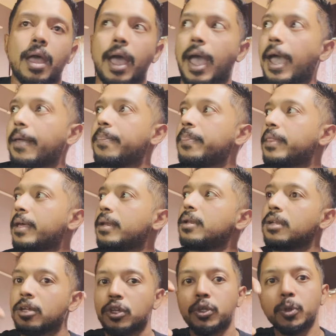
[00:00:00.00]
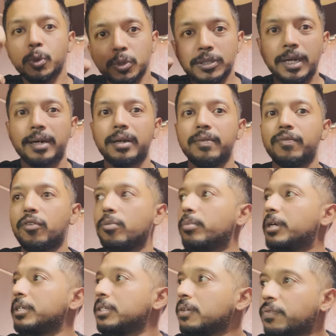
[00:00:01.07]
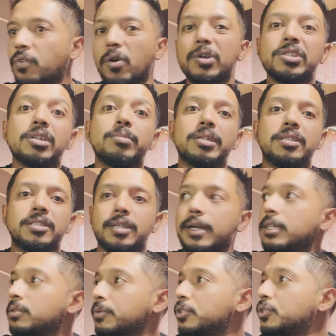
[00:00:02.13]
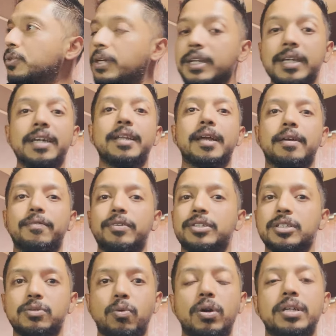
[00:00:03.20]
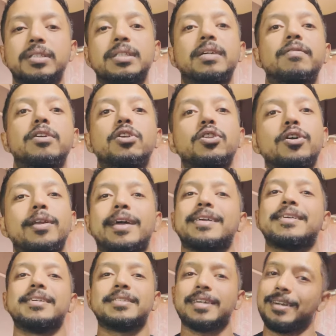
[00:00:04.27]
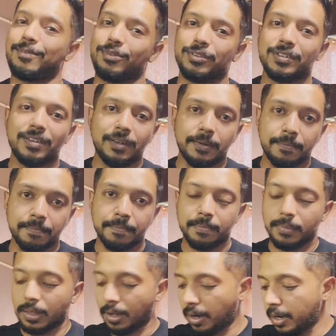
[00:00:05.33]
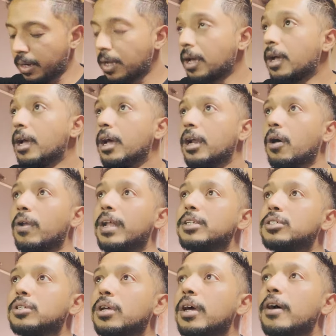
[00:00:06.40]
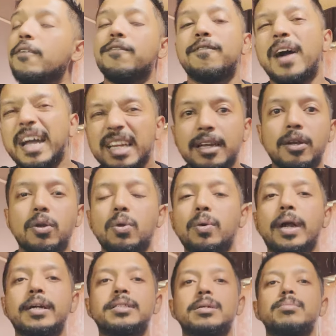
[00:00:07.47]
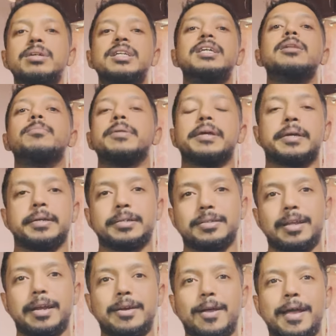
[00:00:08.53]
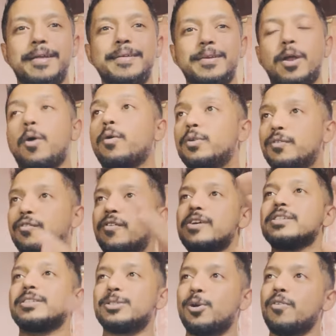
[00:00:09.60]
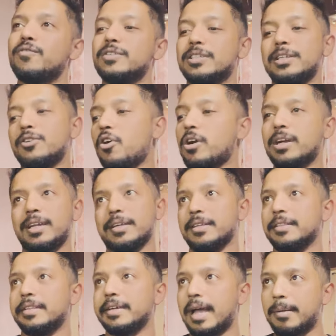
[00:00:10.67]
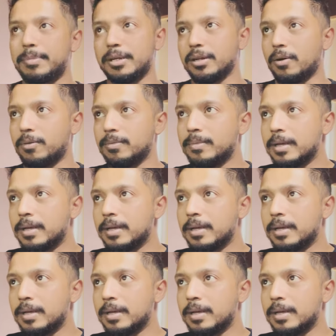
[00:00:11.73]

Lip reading: and then use that information for some insights which you can create, which is what is given in the right hand side of the screen, right? Now let's finally look at some deal breakers, right? Now the first is obviously not clearing the aptitude,